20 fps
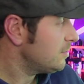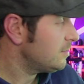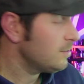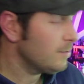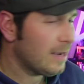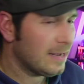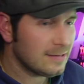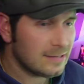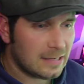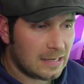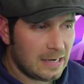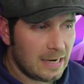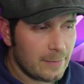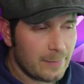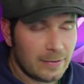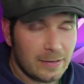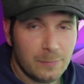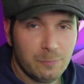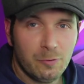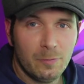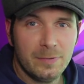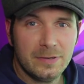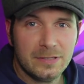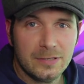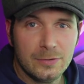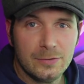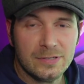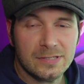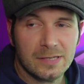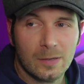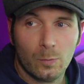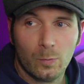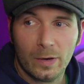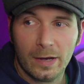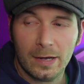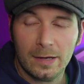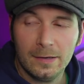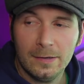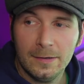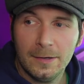had the clip, and I probably do
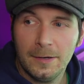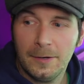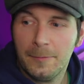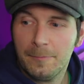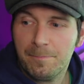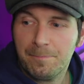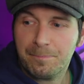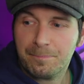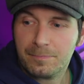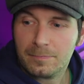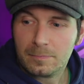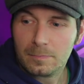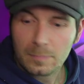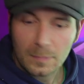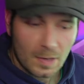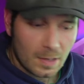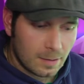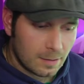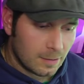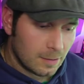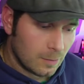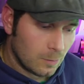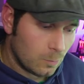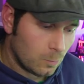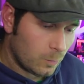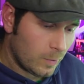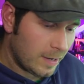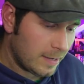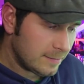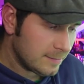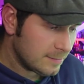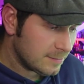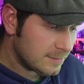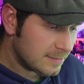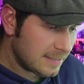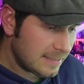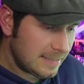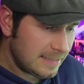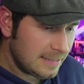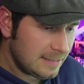somewhere, when
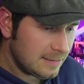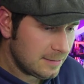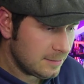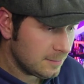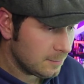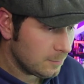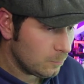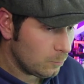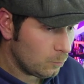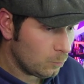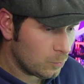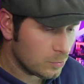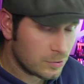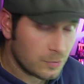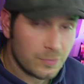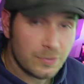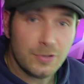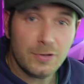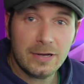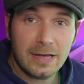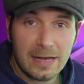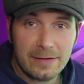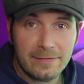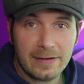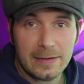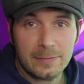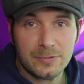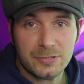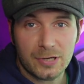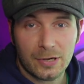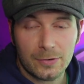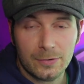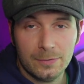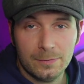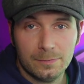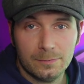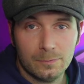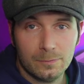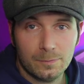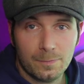Dean was on the UK Vape Show
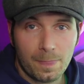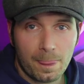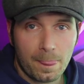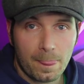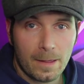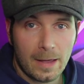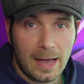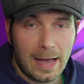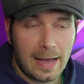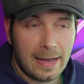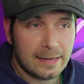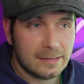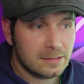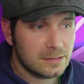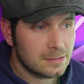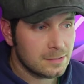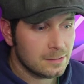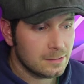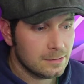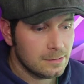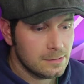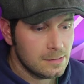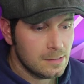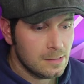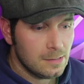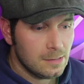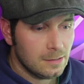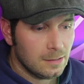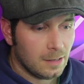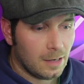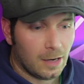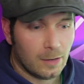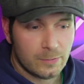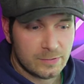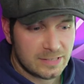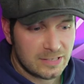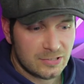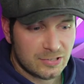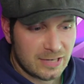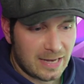and I was
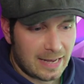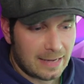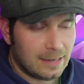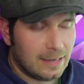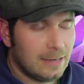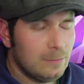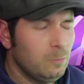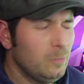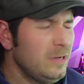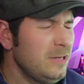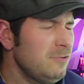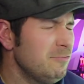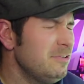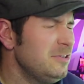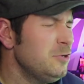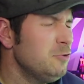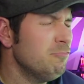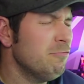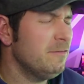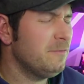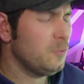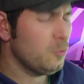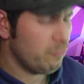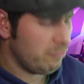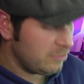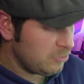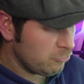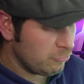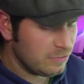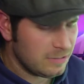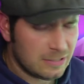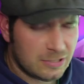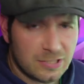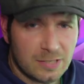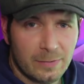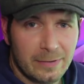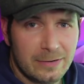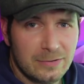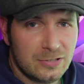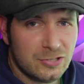in chat. And when you're a new reviewer and you're in
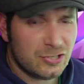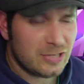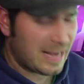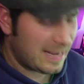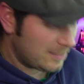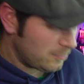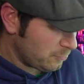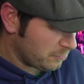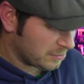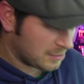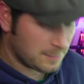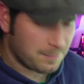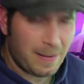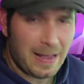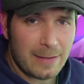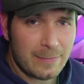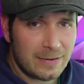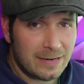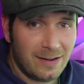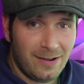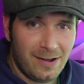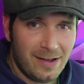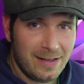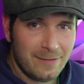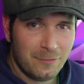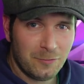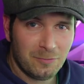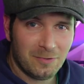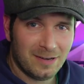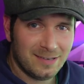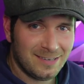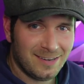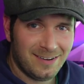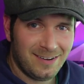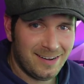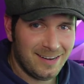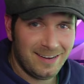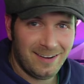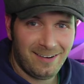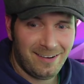someone else's chat, you are spamming, hi everyone,
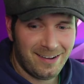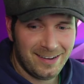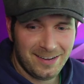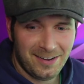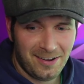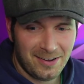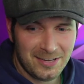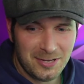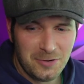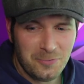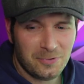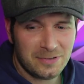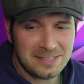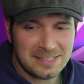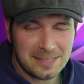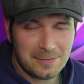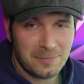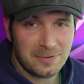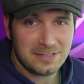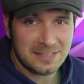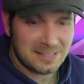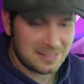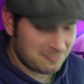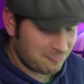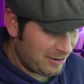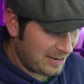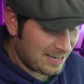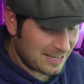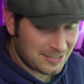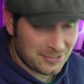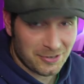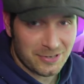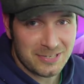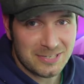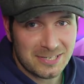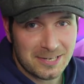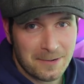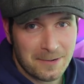hi, hi, hi. You want someone to recognize you,